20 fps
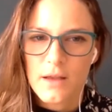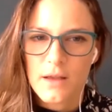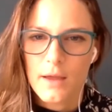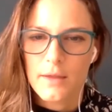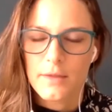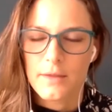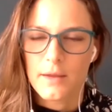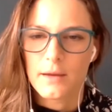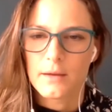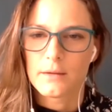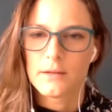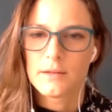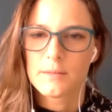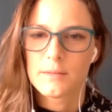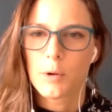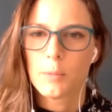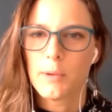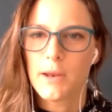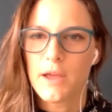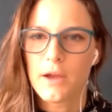I think is
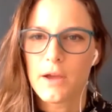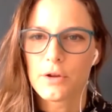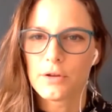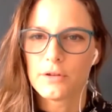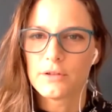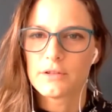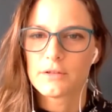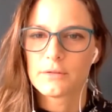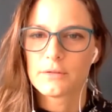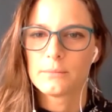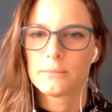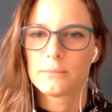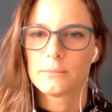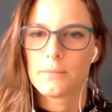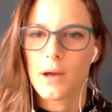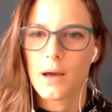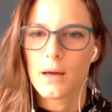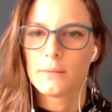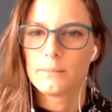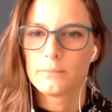probably a good
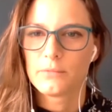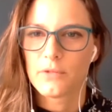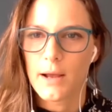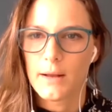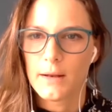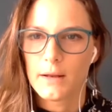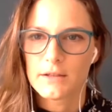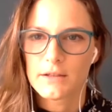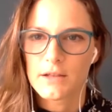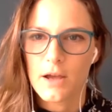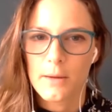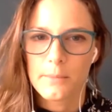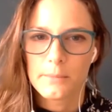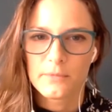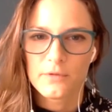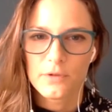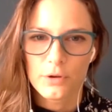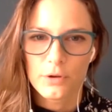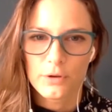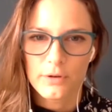umbrella term
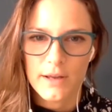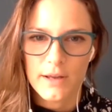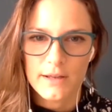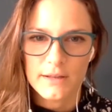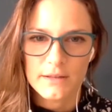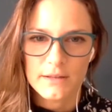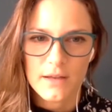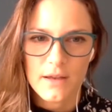for it.